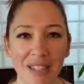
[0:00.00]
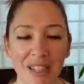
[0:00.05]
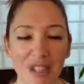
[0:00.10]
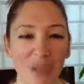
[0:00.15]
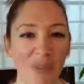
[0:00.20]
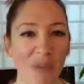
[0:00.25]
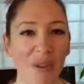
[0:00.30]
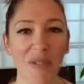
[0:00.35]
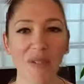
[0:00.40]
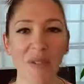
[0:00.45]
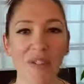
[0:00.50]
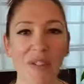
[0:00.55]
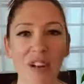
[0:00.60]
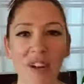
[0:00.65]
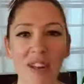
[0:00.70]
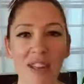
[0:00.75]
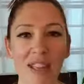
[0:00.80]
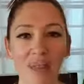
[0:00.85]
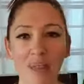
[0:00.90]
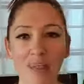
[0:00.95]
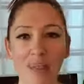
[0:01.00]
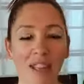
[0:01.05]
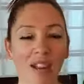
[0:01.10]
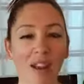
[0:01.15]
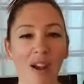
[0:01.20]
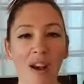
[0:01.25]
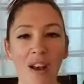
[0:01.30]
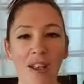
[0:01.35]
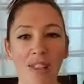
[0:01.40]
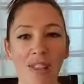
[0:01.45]
Do we fear him in
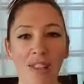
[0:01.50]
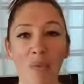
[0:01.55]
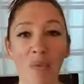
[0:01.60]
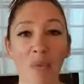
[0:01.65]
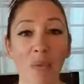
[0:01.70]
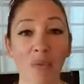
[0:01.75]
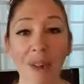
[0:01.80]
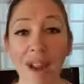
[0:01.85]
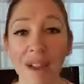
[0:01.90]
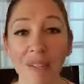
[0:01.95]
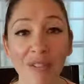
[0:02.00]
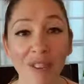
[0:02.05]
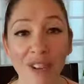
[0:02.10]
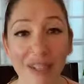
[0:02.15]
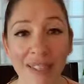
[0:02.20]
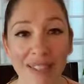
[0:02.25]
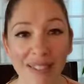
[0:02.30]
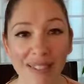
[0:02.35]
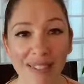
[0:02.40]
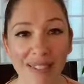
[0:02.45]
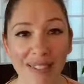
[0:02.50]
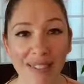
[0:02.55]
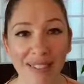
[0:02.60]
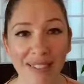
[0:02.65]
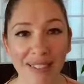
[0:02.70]
awesome reverence?